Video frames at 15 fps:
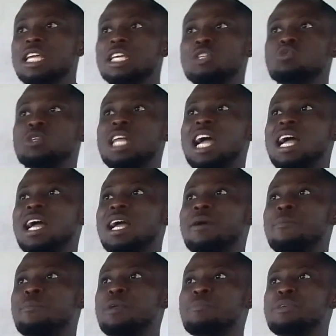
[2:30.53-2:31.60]
it will
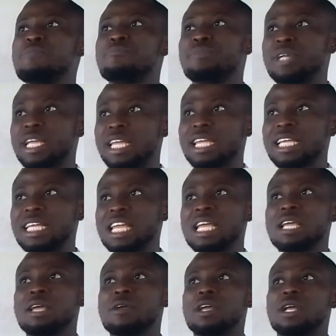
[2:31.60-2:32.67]
not maybe break.
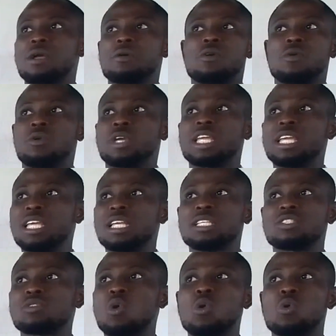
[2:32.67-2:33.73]
Okay,
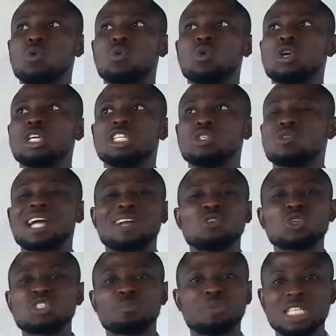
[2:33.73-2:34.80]
so you
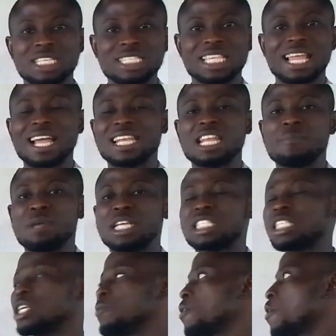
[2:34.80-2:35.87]
cannot split
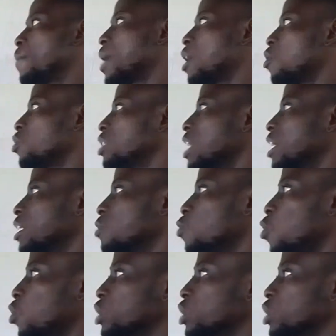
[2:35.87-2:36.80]
element by ordinary